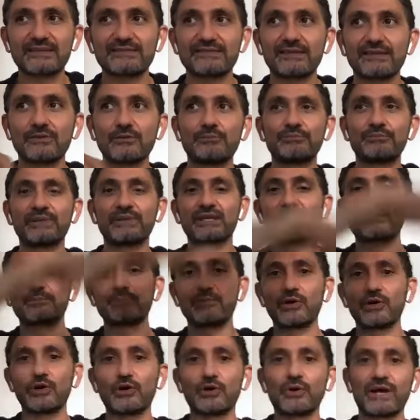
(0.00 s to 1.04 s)
dress and a
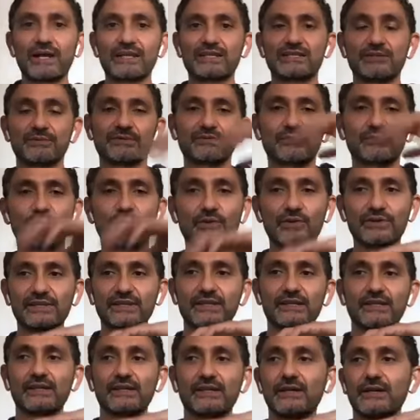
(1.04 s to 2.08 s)
pink bow, and she was
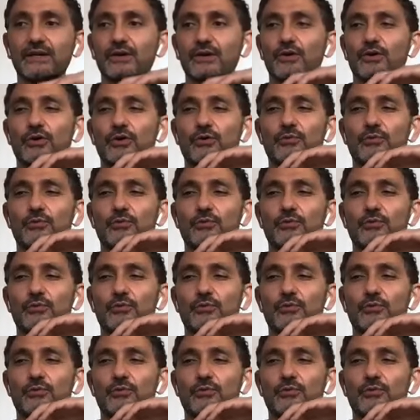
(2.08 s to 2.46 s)
holding